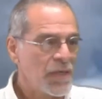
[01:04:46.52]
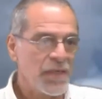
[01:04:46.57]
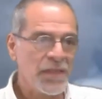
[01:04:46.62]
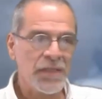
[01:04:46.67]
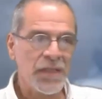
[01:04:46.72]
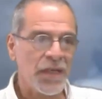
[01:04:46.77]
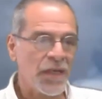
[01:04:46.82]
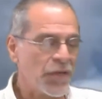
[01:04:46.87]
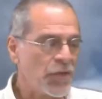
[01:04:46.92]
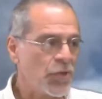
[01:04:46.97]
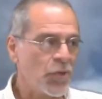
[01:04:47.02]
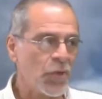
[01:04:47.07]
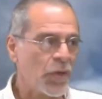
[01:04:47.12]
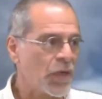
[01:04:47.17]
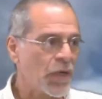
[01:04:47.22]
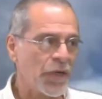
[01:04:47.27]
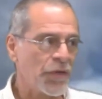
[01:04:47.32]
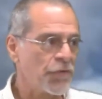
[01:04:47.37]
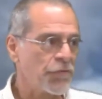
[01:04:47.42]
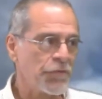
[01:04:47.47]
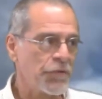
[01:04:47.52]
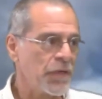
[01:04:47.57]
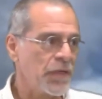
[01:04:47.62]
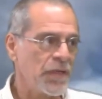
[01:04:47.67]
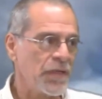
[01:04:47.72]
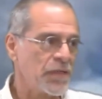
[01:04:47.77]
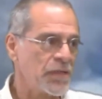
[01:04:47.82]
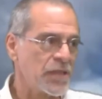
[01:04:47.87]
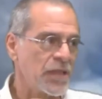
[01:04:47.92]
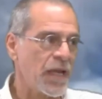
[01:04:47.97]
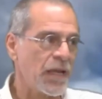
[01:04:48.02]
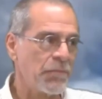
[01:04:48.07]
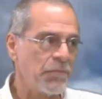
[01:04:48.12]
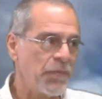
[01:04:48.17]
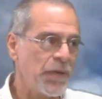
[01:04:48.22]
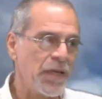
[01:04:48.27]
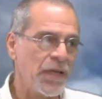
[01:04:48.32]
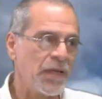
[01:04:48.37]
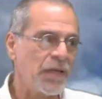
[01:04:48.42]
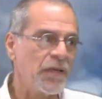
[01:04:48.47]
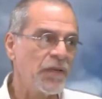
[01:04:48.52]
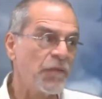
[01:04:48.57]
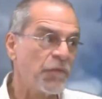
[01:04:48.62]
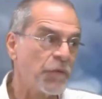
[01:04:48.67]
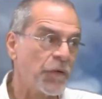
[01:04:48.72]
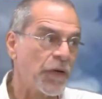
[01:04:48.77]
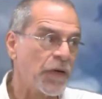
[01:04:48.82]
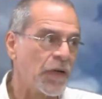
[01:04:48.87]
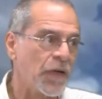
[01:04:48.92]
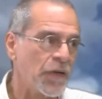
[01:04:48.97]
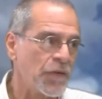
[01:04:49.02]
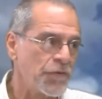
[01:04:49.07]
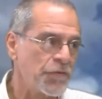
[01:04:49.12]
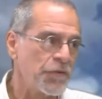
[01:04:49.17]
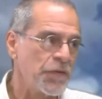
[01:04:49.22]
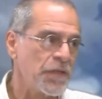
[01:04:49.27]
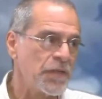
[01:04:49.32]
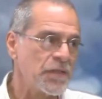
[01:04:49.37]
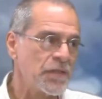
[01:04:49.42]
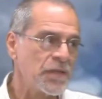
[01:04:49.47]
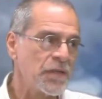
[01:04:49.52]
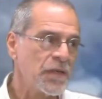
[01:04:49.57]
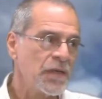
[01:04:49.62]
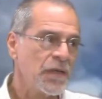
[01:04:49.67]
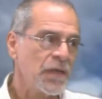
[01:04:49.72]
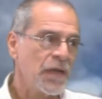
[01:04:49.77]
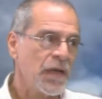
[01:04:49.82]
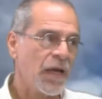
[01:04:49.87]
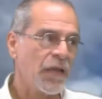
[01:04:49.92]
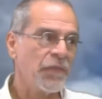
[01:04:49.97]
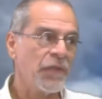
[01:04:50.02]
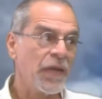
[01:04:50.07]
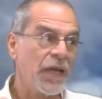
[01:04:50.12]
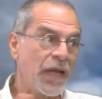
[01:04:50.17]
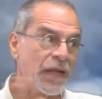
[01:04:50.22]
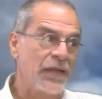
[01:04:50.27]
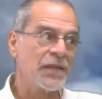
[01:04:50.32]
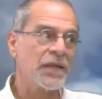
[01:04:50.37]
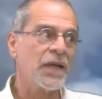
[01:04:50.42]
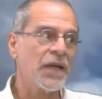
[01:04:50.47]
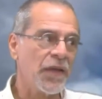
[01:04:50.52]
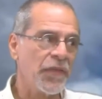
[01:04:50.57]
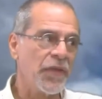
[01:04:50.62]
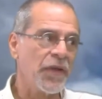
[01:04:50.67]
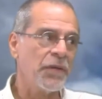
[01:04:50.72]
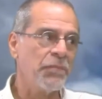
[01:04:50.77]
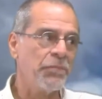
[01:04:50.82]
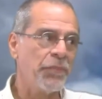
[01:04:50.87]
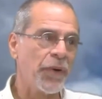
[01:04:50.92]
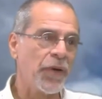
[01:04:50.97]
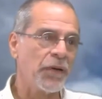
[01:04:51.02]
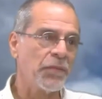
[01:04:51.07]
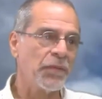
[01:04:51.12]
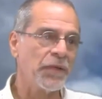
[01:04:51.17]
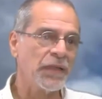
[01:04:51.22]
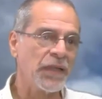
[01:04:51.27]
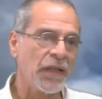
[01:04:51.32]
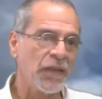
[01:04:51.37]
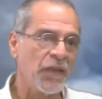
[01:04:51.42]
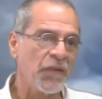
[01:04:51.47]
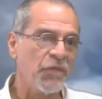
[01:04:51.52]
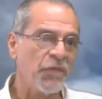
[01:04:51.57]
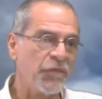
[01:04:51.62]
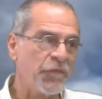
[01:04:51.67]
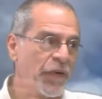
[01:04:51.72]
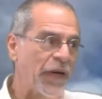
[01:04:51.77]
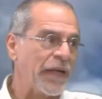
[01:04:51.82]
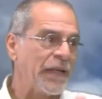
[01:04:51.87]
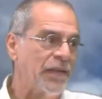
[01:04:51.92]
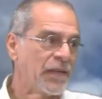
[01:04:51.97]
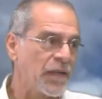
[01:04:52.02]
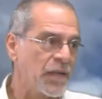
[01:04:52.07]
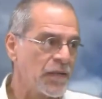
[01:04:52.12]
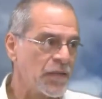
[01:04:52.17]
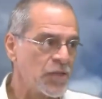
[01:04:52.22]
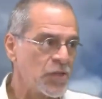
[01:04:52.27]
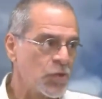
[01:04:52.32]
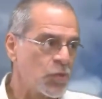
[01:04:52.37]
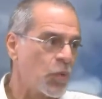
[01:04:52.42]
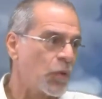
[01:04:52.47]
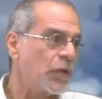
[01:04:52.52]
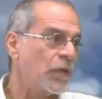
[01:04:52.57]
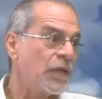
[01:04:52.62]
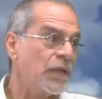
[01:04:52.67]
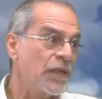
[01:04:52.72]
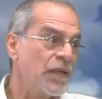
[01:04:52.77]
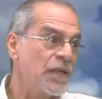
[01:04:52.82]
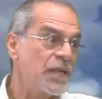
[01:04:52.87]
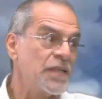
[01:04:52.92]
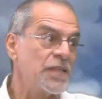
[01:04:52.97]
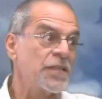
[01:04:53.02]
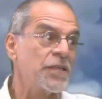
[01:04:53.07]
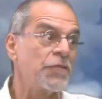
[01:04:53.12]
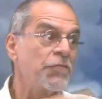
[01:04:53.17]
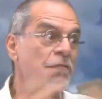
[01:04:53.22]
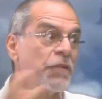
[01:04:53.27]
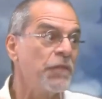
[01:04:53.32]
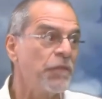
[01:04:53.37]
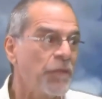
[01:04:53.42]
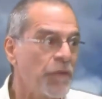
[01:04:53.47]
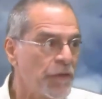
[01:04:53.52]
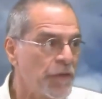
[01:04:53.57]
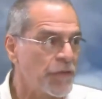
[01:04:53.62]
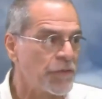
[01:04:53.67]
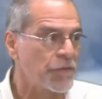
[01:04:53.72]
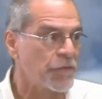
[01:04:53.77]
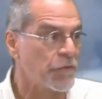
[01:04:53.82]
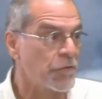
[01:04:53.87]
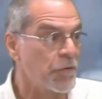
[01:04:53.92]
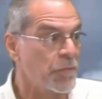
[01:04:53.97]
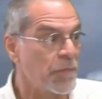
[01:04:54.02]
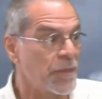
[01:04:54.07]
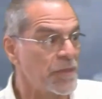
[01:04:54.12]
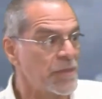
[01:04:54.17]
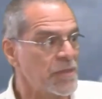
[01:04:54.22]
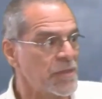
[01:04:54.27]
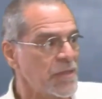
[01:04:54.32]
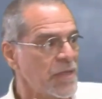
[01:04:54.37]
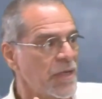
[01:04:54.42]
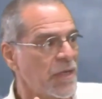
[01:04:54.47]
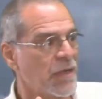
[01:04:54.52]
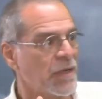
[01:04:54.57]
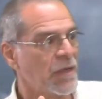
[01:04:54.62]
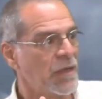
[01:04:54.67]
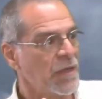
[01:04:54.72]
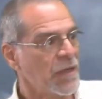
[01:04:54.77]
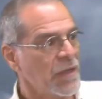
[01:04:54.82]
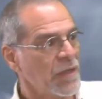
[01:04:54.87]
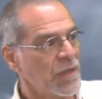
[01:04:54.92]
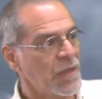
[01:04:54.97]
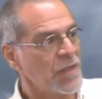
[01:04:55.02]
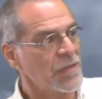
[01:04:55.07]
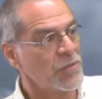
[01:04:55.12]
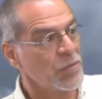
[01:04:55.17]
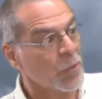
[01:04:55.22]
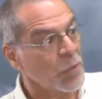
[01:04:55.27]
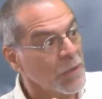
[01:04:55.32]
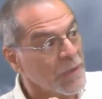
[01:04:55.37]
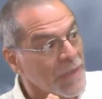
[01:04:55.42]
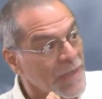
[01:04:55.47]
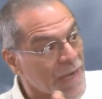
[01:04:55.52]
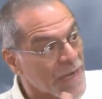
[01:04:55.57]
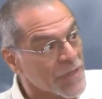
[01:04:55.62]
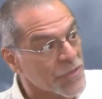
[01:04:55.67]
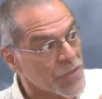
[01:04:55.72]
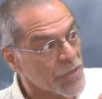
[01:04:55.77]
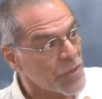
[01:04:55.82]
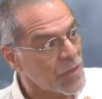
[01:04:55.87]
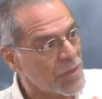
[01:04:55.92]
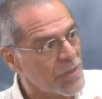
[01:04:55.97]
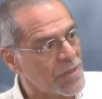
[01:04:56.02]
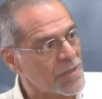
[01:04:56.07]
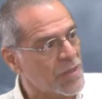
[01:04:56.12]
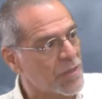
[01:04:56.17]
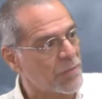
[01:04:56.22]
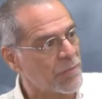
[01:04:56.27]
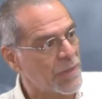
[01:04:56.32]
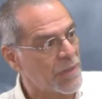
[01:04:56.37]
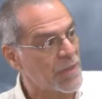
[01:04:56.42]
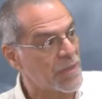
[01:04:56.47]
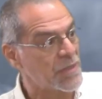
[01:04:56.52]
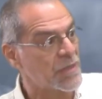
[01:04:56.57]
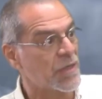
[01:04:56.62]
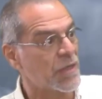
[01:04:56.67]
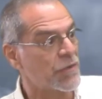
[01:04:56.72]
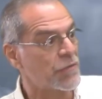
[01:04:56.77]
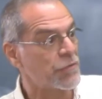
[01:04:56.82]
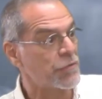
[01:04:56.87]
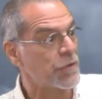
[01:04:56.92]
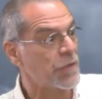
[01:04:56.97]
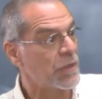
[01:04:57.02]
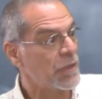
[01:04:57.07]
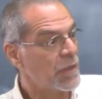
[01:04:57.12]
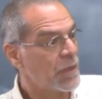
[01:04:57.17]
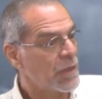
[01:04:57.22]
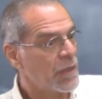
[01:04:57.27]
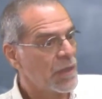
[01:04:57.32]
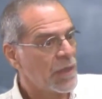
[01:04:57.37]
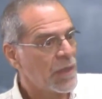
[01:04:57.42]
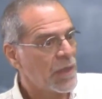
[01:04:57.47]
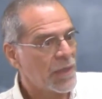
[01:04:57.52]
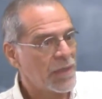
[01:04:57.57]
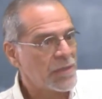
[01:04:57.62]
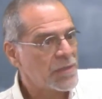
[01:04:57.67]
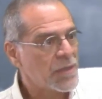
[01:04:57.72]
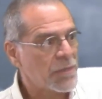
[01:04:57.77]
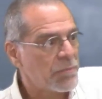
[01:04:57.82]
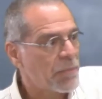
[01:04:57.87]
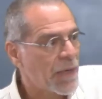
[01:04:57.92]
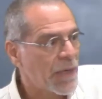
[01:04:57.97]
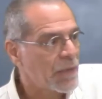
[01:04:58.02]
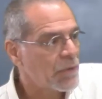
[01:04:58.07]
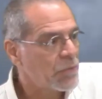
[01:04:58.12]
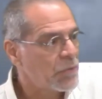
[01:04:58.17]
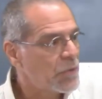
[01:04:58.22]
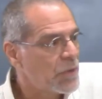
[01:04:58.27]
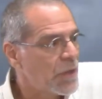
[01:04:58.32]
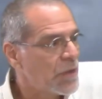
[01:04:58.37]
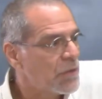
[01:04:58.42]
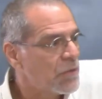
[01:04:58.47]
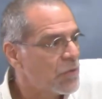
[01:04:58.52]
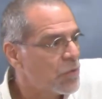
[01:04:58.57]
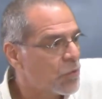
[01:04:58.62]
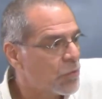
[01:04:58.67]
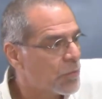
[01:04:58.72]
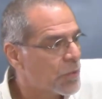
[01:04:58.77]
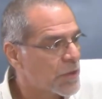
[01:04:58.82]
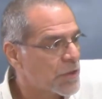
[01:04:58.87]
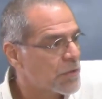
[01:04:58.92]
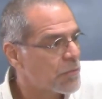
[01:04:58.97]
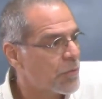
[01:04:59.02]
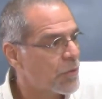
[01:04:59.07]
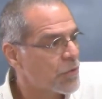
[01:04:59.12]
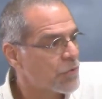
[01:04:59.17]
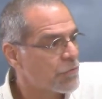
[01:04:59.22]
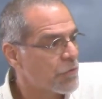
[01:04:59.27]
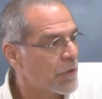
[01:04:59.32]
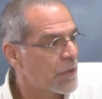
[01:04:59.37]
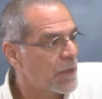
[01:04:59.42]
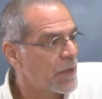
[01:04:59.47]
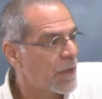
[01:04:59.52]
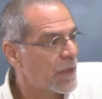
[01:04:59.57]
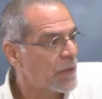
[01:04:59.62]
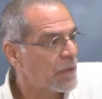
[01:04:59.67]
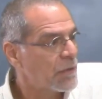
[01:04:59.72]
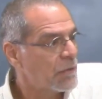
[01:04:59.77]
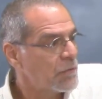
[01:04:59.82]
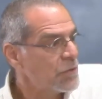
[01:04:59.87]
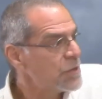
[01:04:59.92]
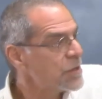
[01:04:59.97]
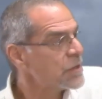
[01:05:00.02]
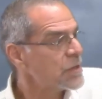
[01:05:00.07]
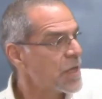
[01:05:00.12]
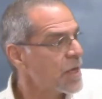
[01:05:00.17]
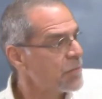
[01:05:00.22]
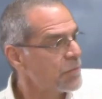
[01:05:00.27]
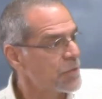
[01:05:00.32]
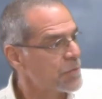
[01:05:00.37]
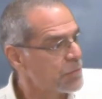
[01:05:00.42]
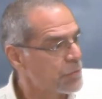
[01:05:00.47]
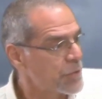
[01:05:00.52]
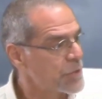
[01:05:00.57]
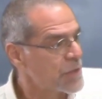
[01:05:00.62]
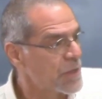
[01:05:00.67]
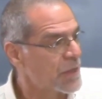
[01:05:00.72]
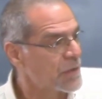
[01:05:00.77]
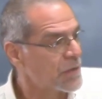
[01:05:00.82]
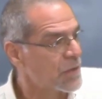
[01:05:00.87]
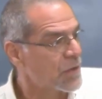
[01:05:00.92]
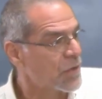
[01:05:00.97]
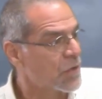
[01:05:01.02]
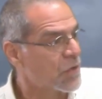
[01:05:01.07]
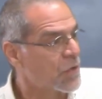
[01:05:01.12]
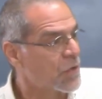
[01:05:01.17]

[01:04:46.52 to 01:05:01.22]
He said, in your country, it's like being in different countries and they get together in parliament and they fight and they squander and they disagree for disagreement's sake. There's no nationalism in this country. And this is a man who didn't know much about Trinidad, who just came to present at